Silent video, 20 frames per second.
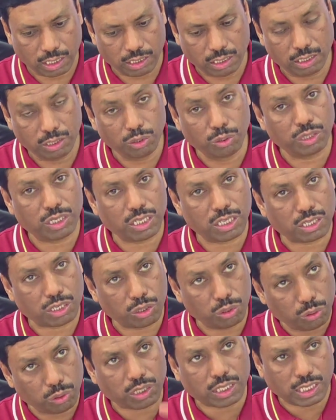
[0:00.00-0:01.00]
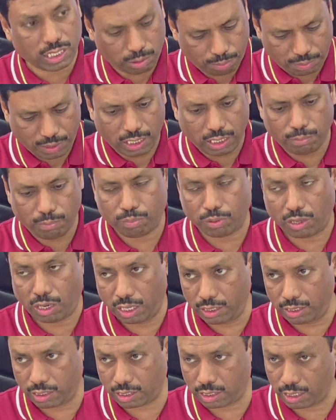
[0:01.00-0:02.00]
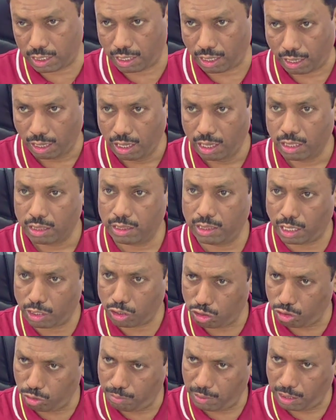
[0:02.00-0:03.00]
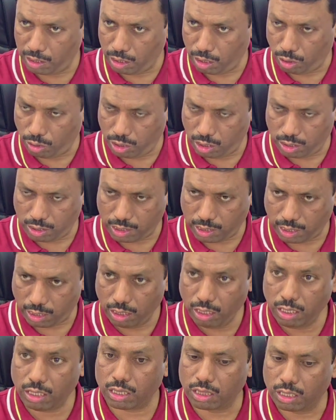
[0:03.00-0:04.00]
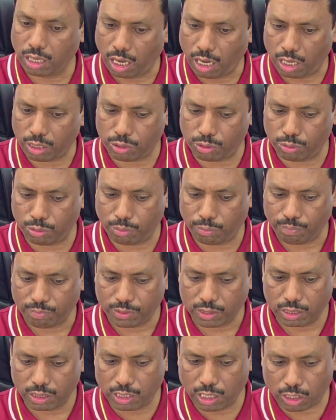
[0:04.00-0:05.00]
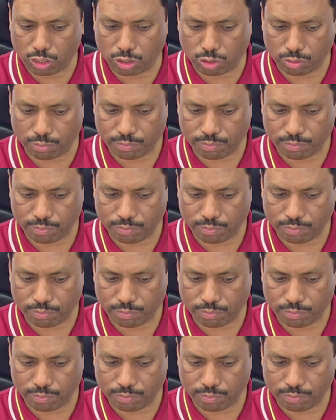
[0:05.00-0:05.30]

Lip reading: you just use the spleen points here, that to be known as a dadu, that